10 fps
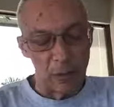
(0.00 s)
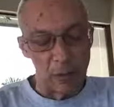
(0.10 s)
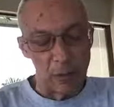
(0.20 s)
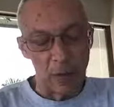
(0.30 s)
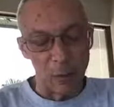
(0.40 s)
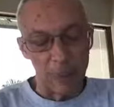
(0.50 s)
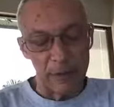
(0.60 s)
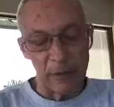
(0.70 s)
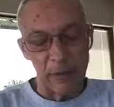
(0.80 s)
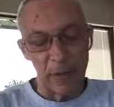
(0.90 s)
grammatical
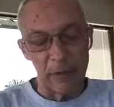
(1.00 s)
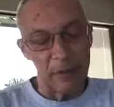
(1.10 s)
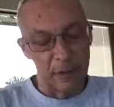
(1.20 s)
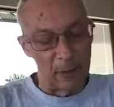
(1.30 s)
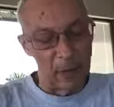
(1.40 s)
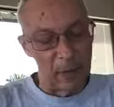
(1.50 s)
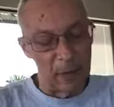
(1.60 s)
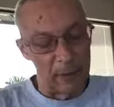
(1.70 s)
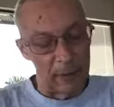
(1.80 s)
mistakes, and the like.